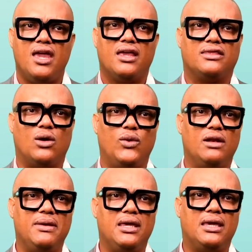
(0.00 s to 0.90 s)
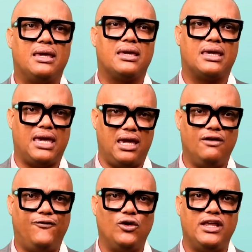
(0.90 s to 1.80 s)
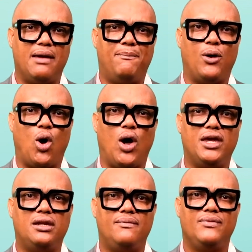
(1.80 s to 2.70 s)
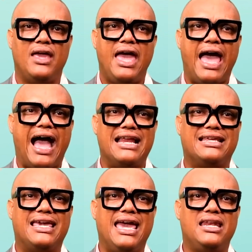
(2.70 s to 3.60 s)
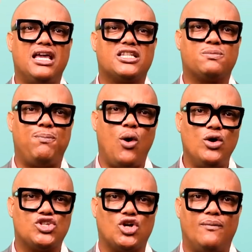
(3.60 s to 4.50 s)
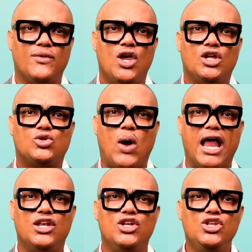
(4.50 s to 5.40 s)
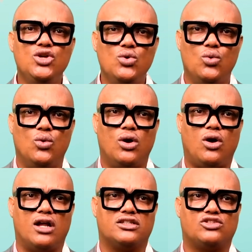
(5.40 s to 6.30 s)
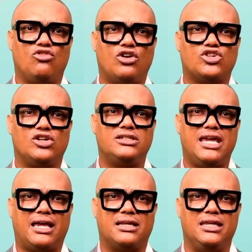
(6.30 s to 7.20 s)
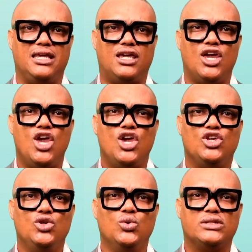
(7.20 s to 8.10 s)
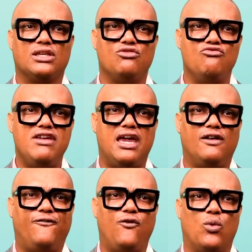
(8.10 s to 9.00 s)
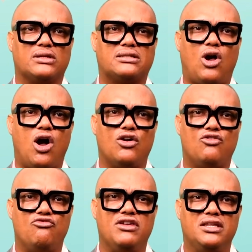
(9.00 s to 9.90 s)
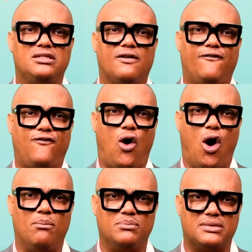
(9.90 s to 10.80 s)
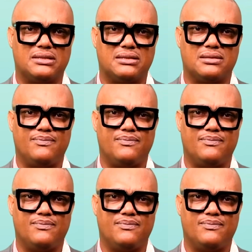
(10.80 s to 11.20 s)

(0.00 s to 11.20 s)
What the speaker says: They will be gainfully employed and gain exposure to a new construction technique using reinforced concrete forms.